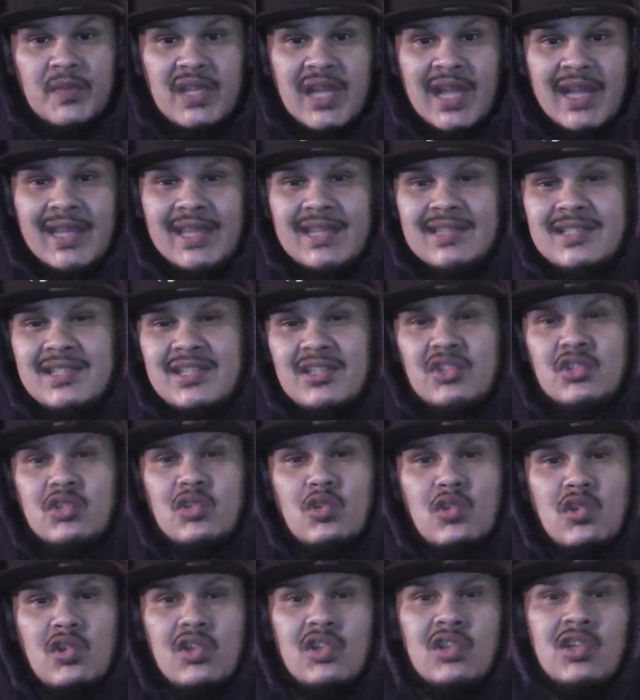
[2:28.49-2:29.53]
I guess he
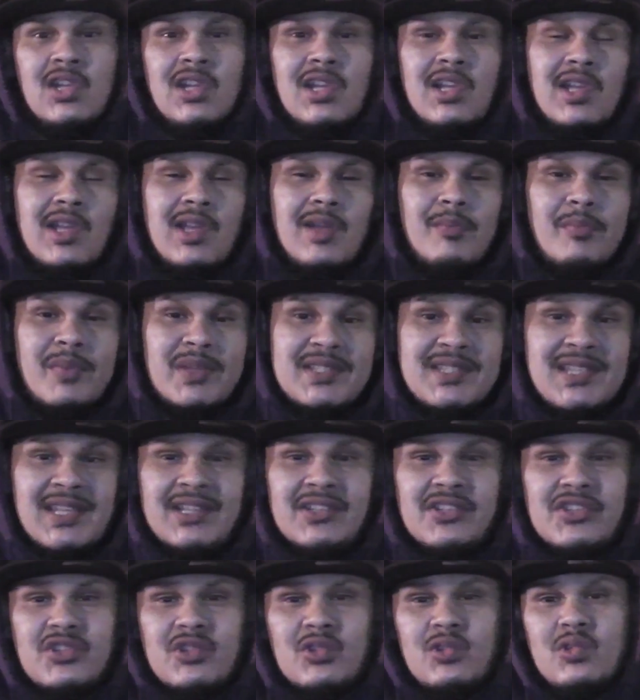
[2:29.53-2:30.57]
saw
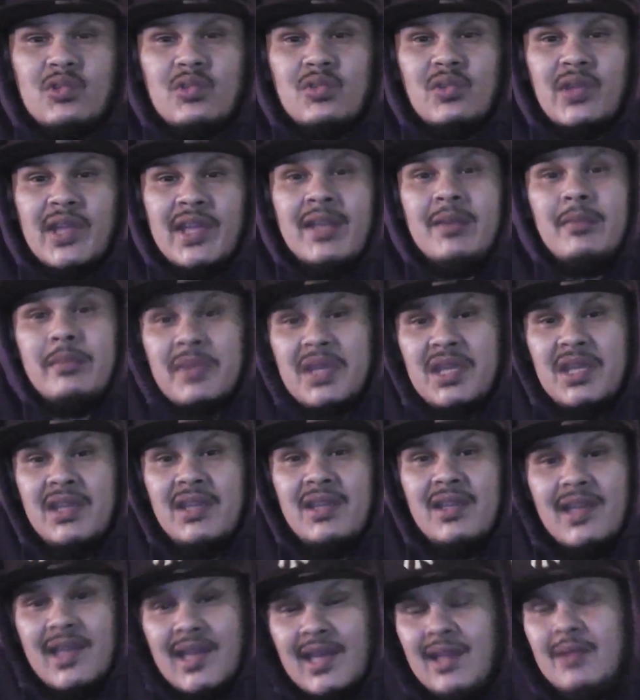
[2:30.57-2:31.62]
potential in
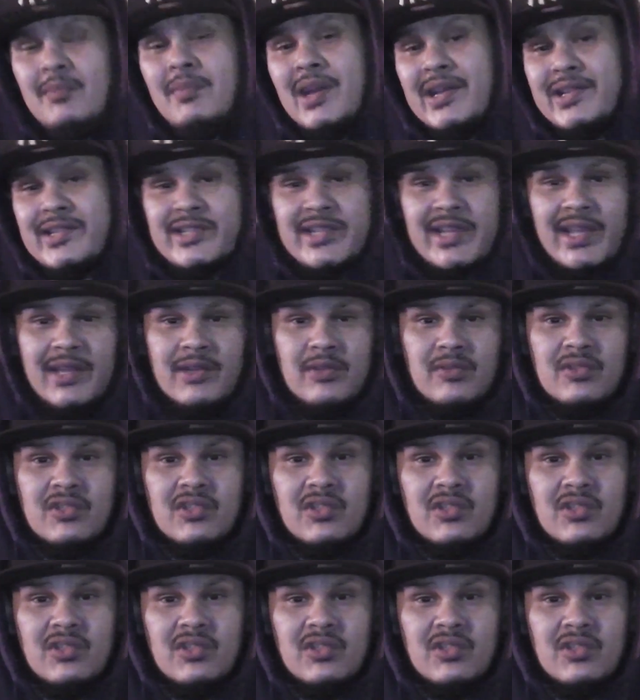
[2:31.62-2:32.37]
me and my channel.